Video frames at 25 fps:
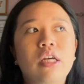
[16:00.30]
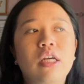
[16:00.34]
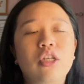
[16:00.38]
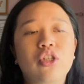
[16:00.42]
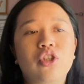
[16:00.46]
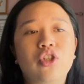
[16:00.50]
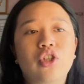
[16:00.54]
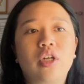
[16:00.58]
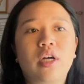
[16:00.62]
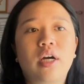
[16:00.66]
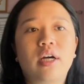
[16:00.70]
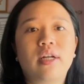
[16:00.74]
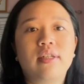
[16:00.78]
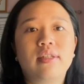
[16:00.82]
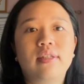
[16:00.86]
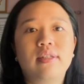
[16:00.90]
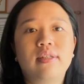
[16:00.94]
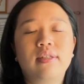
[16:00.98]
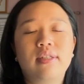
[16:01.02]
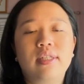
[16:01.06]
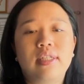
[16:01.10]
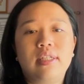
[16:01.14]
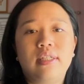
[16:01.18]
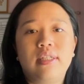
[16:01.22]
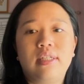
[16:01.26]
She got a
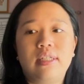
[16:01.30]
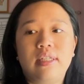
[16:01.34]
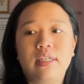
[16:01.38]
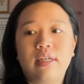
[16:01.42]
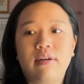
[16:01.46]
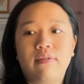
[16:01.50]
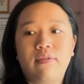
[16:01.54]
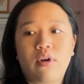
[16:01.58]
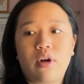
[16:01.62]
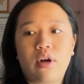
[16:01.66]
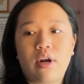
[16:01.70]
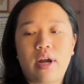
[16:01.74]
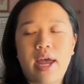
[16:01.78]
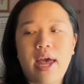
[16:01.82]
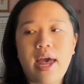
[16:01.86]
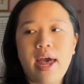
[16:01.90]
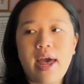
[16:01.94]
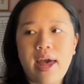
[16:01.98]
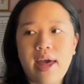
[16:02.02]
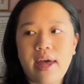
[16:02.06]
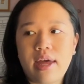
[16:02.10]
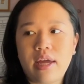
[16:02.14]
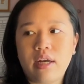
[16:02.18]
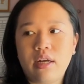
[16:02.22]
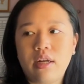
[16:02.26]
CT of her
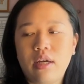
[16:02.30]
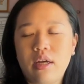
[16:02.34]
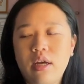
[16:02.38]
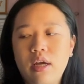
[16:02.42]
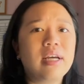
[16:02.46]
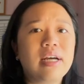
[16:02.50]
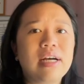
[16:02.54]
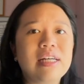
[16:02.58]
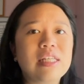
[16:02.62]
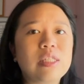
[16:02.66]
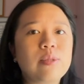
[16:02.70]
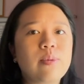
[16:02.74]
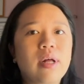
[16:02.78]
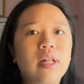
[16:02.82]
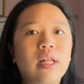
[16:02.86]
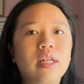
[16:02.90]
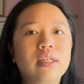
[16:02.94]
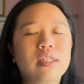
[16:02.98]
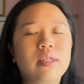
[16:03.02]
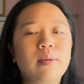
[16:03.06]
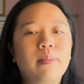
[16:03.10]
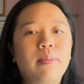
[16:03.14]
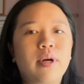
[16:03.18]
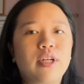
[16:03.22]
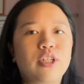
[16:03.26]
head, as well as
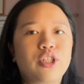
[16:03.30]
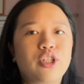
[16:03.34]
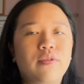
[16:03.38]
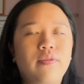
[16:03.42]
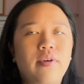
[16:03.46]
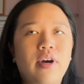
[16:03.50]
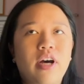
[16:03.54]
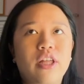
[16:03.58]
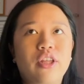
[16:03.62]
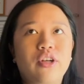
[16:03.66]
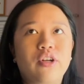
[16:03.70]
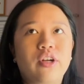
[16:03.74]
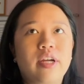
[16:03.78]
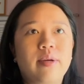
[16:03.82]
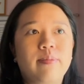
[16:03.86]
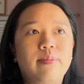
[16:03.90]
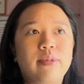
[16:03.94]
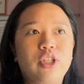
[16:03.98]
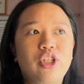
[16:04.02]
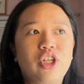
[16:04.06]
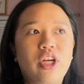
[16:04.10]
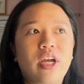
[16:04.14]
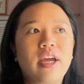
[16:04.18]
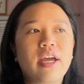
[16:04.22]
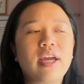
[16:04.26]
a bunch of other
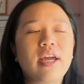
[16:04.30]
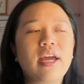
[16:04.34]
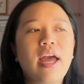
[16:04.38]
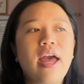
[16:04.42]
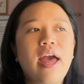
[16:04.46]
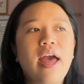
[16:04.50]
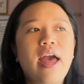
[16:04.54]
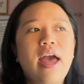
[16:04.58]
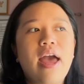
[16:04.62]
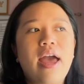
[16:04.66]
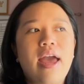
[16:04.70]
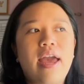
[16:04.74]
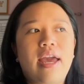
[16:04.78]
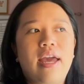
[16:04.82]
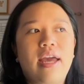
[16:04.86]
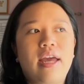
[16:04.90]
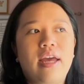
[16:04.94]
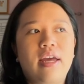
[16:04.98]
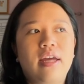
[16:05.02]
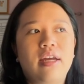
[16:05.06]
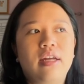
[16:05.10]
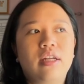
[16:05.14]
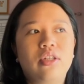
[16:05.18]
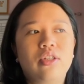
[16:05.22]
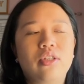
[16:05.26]
imaging,
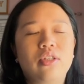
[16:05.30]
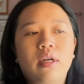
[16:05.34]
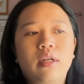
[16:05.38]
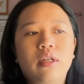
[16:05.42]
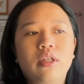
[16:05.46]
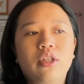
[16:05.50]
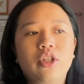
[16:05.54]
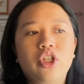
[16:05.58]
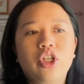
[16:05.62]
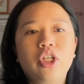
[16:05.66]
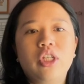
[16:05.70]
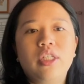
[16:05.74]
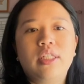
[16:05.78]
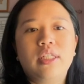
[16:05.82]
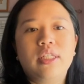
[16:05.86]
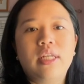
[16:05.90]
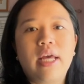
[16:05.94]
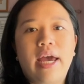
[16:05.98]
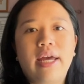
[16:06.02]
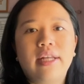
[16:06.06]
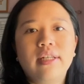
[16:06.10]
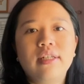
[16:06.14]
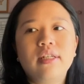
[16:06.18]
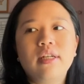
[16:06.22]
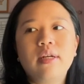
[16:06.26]
and she
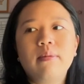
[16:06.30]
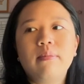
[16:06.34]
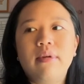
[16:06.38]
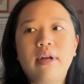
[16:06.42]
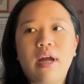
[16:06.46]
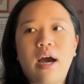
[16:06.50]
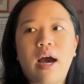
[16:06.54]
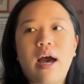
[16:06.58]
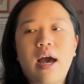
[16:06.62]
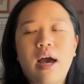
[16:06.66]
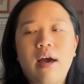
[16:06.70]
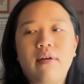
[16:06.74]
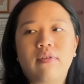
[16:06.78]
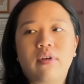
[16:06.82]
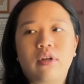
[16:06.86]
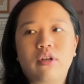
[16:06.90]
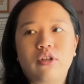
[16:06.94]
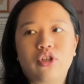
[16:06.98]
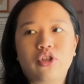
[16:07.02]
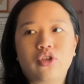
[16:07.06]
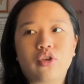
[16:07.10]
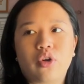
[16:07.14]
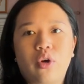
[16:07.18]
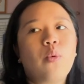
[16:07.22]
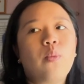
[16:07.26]
ended up not having a
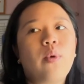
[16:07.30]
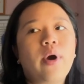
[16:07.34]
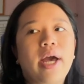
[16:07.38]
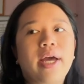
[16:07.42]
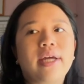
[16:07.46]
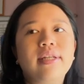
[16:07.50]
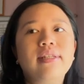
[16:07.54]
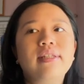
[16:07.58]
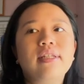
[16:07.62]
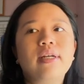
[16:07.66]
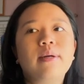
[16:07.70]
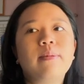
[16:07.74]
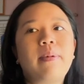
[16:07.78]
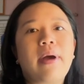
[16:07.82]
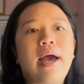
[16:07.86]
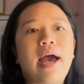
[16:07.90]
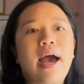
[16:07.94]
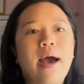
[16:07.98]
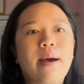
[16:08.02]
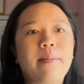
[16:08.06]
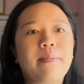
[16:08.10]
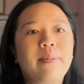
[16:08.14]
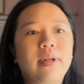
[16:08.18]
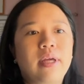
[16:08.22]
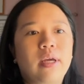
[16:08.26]
stroke. What ended up
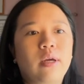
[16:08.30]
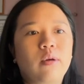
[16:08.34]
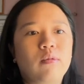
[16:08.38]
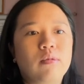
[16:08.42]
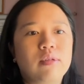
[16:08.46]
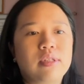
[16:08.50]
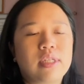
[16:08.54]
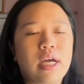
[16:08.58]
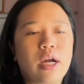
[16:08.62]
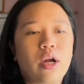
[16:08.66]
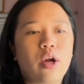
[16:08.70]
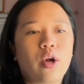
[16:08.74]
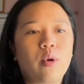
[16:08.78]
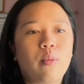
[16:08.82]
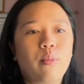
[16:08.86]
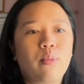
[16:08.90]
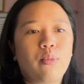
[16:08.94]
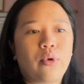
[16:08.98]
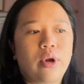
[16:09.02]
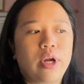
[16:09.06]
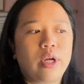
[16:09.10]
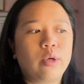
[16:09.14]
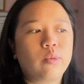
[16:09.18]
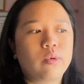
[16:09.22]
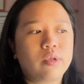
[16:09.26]
happening was that her
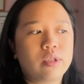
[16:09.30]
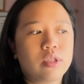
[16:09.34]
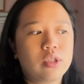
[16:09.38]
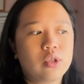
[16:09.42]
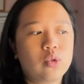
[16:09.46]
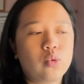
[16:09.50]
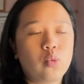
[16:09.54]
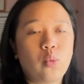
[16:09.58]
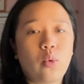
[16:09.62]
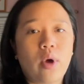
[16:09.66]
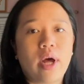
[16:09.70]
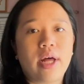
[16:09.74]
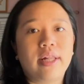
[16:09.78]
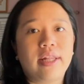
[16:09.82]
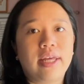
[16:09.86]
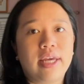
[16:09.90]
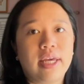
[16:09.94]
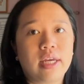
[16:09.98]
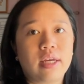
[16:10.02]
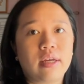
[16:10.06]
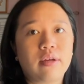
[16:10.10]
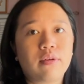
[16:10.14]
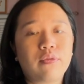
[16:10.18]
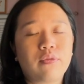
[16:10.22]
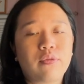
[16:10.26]
brain was
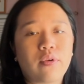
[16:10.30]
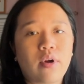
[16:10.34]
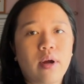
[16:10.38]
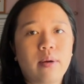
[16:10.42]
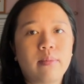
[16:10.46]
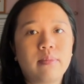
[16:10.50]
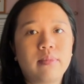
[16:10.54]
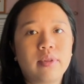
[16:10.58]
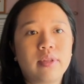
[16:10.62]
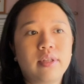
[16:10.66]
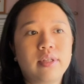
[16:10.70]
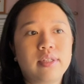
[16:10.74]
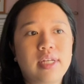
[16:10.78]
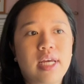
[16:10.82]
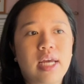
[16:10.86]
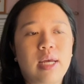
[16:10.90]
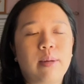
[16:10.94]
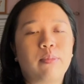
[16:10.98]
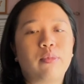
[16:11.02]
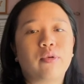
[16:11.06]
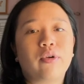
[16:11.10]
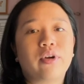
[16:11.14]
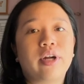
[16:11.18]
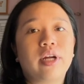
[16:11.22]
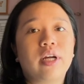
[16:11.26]
swelling from the
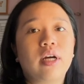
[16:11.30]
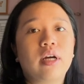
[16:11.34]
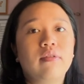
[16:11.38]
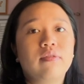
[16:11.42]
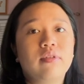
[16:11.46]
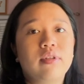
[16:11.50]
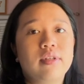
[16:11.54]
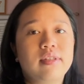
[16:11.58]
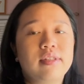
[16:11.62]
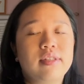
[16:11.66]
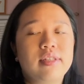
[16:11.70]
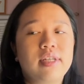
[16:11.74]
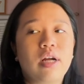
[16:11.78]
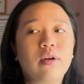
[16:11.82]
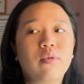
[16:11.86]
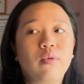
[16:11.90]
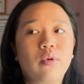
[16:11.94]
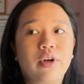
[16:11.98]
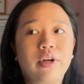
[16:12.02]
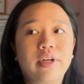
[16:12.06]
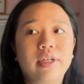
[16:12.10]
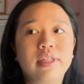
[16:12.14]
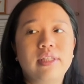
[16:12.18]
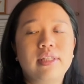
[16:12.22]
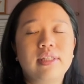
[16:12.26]
tapering of the
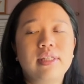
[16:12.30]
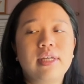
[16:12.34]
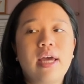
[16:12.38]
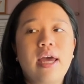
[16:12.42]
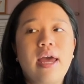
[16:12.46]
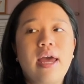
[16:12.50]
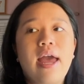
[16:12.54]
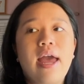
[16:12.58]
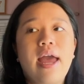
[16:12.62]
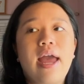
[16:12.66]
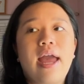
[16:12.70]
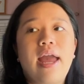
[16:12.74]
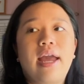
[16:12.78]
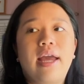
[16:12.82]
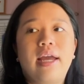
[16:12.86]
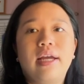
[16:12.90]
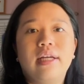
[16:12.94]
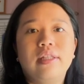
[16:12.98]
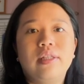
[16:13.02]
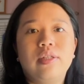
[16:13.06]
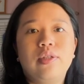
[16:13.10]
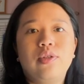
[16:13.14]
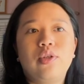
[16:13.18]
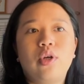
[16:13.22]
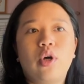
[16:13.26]
steroids,
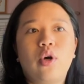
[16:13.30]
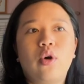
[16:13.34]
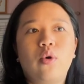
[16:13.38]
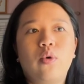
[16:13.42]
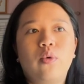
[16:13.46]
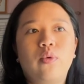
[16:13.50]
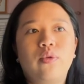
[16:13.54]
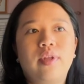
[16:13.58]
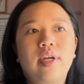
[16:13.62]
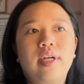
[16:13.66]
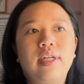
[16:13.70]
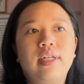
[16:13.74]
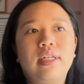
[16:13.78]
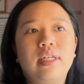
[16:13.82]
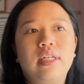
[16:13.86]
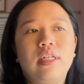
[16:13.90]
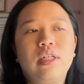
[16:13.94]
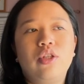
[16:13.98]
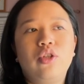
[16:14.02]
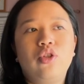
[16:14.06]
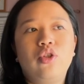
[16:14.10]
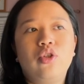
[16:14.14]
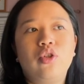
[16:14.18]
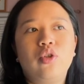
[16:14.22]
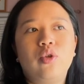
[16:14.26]
and so they
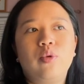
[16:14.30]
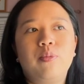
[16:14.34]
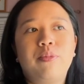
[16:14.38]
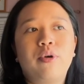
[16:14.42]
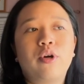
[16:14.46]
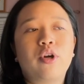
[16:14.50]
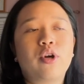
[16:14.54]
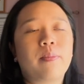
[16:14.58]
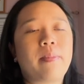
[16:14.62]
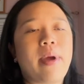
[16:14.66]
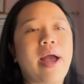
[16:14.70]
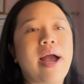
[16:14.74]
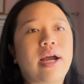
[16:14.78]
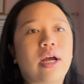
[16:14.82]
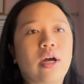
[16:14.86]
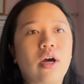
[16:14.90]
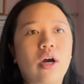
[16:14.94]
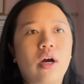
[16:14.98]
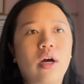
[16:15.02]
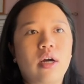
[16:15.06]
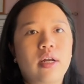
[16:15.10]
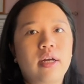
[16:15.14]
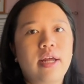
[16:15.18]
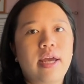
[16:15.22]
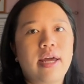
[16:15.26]
needed to put her back
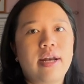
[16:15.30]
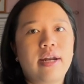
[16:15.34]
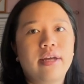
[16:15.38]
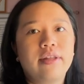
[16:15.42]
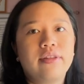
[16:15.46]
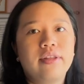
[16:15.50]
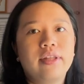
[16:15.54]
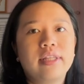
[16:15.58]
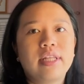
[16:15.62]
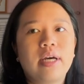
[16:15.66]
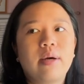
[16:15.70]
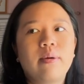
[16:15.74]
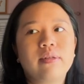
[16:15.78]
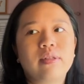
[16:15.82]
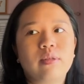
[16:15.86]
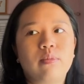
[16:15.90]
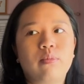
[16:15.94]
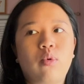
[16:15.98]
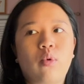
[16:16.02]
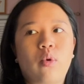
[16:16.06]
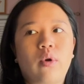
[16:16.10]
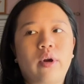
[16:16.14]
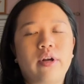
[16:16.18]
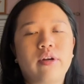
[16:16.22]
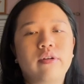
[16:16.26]
on. And I think that was
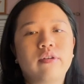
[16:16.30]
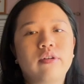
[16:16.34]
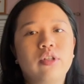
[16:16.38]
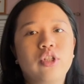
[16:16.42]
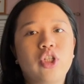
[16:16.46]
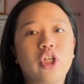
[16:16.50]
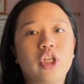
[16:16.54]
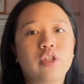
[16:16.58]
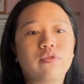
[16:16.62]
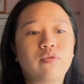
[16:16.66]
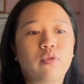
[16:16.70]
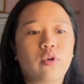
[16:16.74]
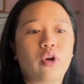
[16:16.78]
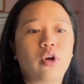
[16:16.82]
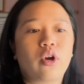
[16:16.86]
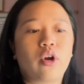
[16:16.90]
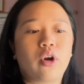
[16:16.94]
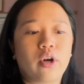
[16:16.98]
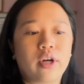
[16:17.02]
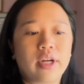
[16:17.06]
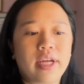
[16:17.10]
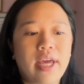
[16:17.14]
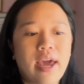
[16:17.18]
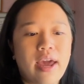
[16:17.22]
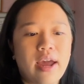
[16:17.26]
important just for
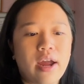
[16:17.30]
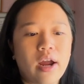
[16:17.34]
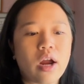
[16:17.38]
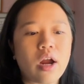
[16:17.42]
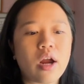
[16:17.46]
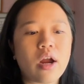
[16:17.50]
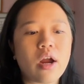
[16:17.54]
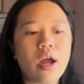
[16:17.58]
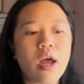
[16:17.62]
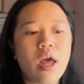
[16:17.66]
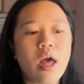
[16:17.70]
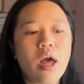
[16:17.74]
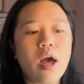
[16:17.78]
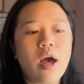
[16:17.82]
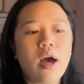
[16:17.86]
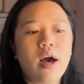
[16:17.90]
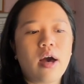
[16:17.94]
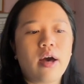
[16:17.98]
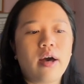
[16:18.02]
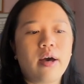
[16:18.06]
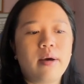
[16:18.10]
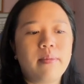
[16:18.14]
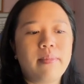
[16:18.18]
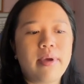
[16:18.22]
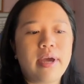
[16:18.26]
her care.
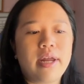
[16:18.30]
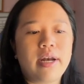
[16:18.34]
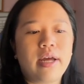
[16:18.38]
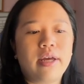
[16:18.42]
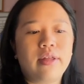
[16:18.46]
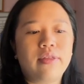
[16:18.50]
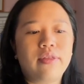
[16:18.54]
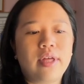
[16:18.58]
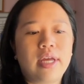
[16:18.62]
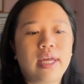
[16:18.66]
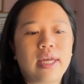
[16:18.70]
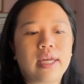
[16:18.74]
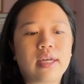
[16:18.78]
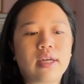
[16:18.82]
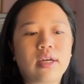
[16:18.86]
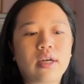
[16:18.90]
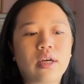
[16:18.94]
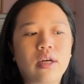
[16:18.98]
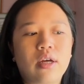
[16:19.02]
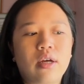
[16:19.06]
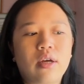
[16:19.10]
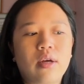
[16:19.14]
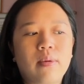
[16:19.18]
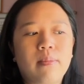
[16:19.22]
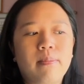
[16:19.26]
And I think
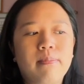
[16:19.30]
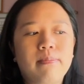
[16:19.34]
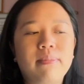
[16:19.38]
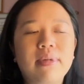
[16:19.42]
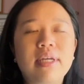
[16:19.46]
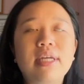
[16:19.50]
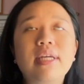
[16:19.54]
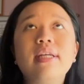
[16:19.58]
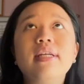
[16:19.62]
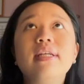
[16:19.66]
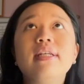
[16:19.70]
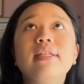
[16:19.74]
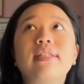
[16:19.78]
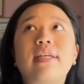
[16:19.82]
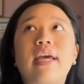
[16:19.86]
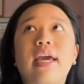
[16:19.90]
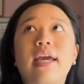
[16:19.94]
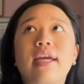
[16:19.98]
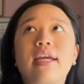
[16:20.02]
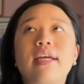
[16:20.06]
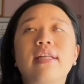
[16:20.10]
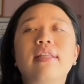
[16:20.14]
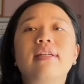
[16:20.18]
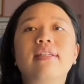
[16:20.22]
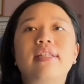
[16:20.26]
me
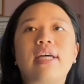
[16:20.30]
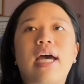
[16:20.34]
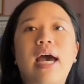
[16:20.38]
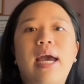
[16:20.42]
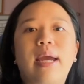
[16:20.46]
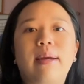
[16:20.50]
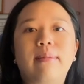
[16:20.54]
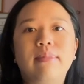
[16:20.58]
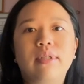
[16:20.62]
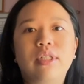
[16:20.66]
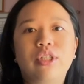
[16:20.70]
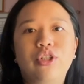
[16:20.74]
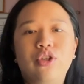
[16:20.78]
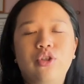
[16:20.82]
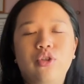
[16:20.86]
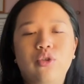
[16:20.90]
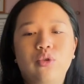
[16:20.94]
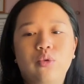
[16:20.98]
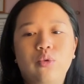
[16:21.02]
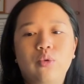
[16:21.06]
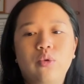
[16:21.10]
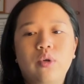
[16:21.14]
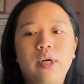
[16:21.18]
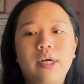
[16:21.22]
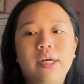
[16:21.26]
taking the time
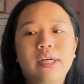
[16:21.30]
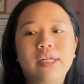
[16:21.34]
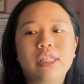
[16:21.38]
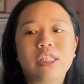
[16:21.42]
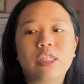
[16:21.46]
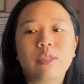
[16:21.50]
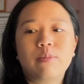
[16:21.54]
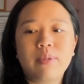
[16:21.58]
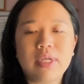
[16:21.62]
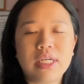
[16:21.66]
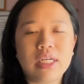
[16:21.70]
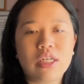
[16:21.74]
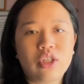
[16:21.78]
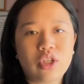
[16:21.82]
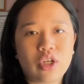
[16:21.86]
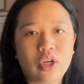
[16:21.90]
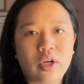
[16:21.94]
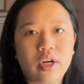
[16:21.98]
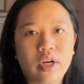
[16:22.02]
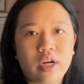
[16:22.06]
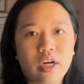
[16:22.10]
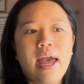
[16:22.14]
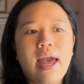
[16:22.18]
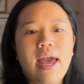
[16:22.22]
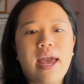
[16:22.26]
to speak to
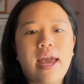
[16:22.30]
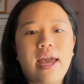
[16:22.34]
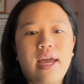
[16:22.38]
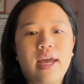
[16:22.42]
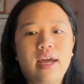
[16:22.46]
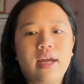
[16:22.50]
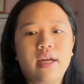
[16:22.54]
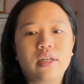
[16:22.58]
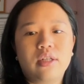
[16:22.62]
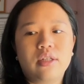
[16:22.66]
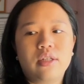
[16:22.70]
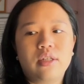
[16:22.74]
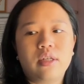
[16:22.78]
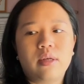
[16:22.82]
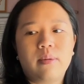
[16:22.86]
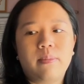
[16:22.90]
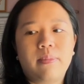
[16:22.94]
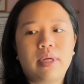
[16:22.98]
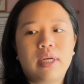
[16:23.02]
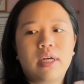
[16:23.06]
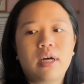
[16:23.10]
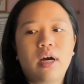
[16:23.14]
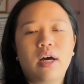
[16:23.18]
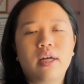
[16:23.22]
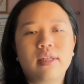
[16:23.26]
her, and
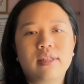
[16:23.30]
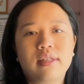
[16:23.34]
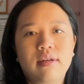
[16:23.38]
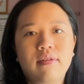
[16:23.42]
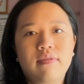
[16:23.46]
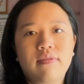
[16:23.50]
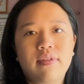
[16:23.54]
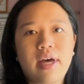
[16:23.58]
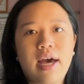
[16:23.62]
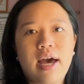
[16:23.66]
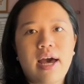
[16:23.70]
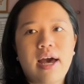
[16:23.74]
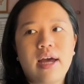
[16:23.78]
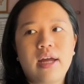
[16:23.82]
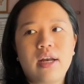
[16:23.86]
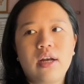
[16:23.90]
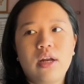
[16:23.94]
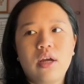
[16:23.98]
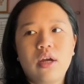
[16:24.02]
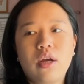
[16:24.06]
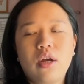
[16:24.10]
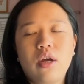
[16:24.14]
because of that,